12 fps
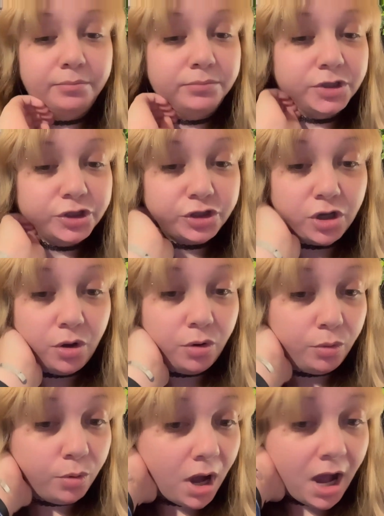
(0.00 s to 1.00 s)

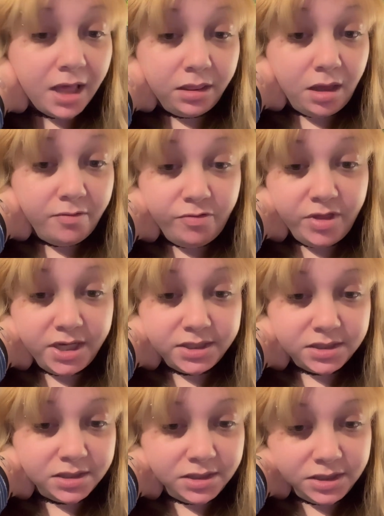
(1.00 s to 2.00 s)
So I love
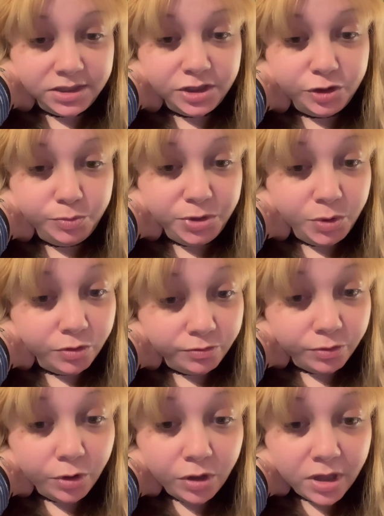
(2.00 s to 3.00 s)
this. This is
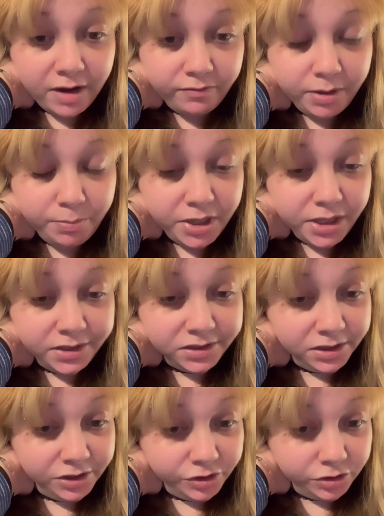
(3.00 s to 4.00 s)
beautiful. Every piece
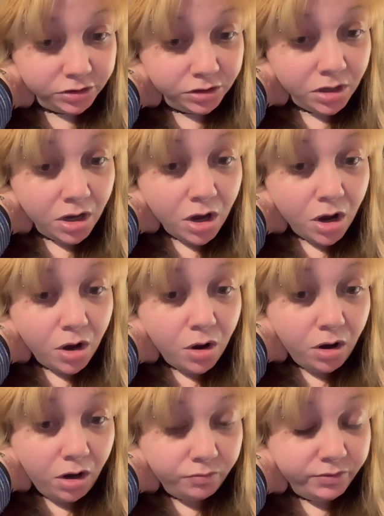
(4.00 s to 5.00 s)
is
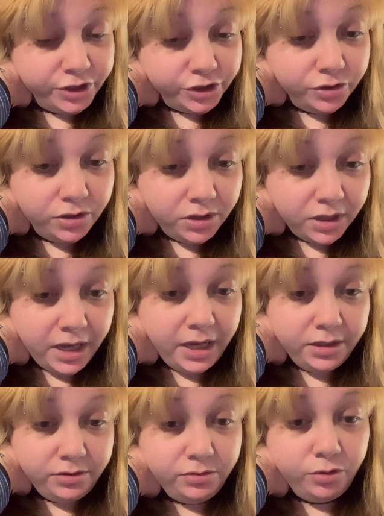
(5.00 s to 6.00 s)
original
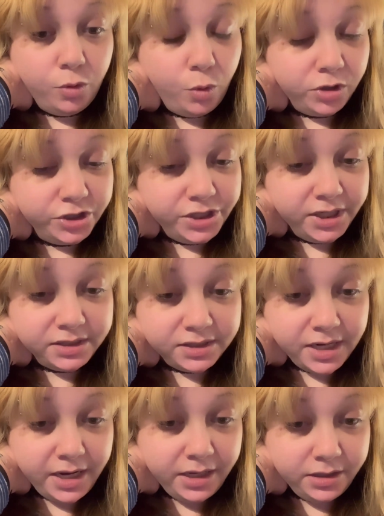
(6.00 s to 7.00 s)
and gorgeous
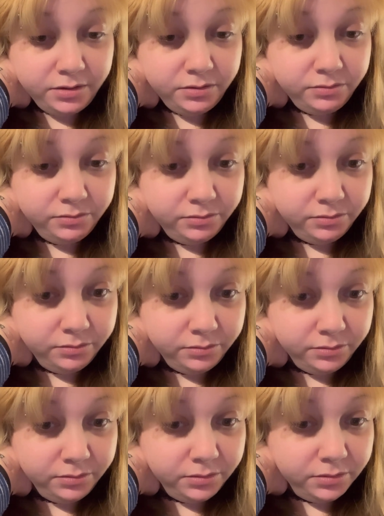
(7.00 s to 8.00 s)
and
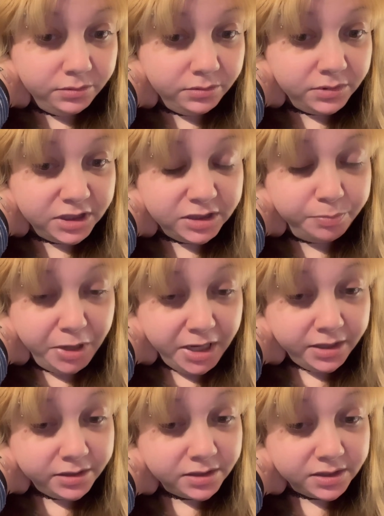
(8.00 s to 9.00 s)

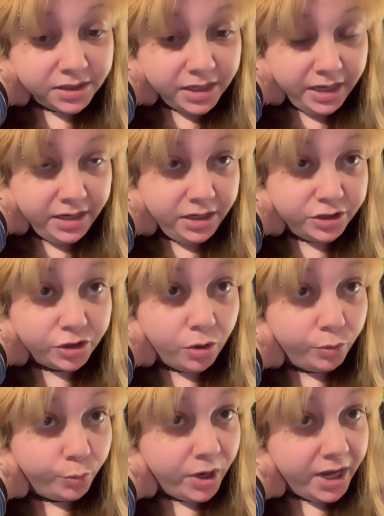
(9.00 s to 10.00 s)
speaks in its
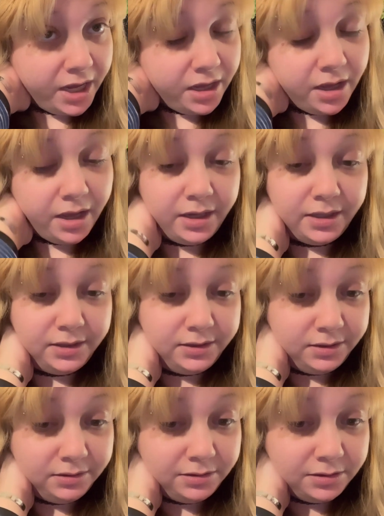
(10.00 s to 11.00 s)
own way,
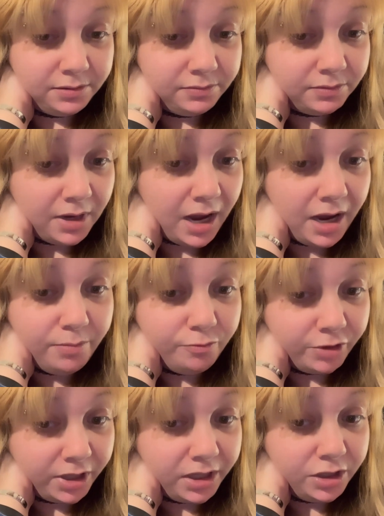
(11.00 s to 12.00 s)
and I'm
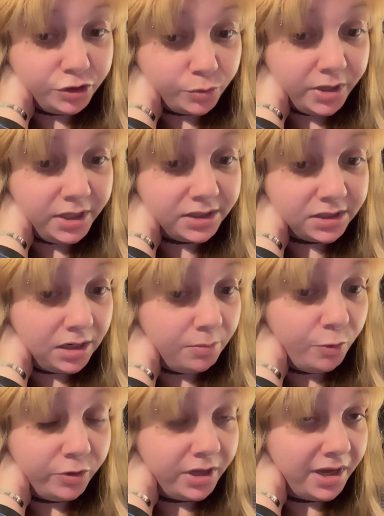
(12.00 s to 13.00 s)
really enjoying this, and I'm
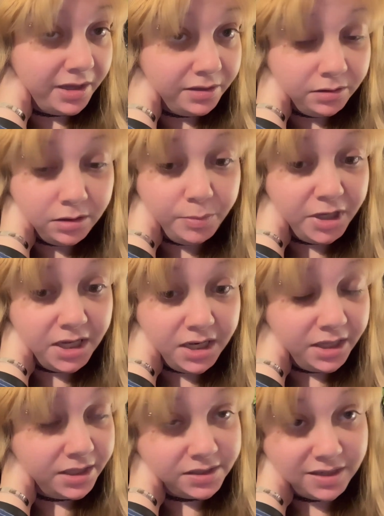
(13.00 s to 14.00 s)
only on the beginning
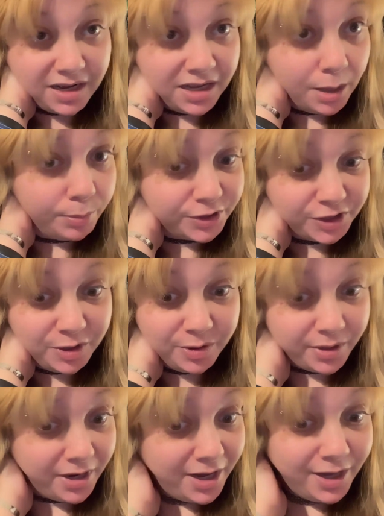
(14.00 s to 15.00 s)
of the 2nd episode.